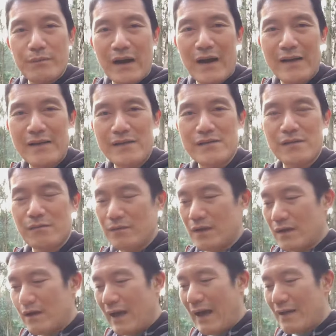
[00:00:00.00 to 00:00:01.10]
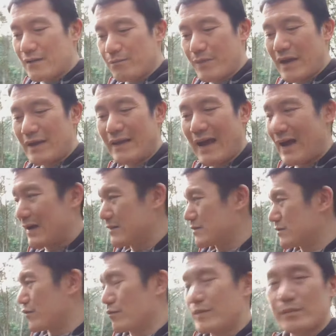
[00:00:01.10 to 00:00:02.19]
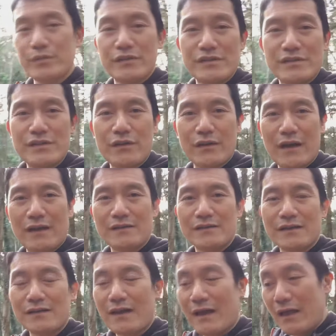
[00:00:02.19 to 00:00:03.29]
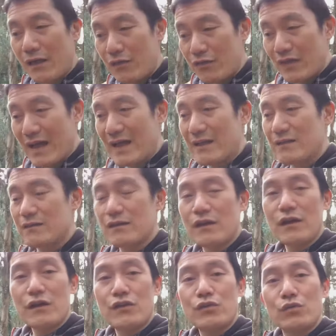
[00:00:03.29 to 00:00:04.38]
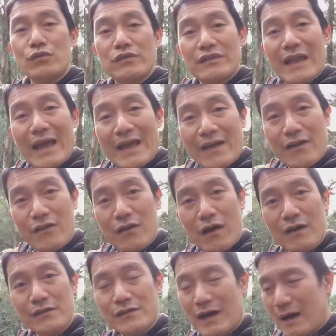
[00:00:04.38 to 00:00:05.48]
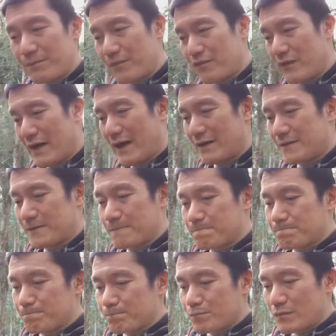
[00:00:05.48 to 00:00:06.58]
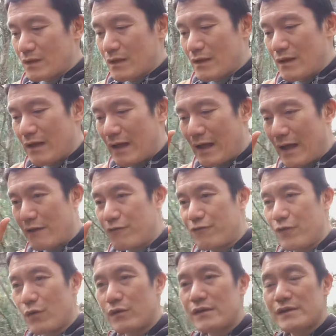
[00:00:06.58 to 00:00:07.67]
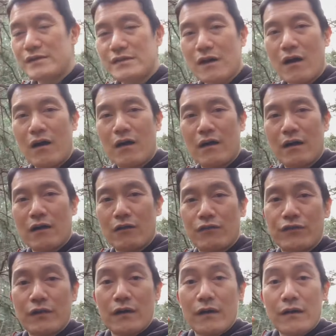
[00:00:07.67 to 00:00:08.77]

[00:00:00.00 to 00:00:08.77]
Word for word: buying some paid ads for people to see your content. Then you layer on top of that a focus on, of